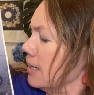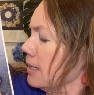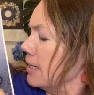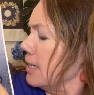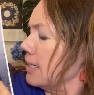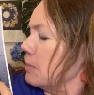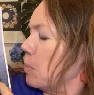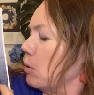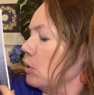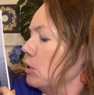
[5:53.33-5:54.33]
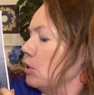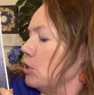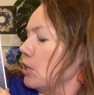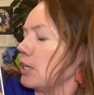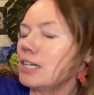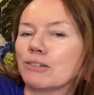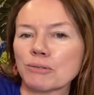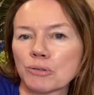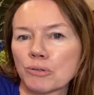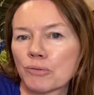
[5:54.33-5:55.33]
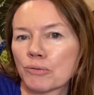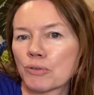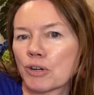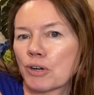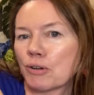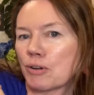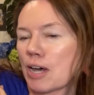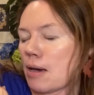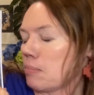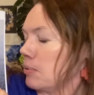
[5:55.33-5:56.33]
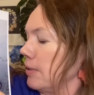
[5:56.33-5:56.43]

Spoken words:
And his posture, he looks sort of all curled up.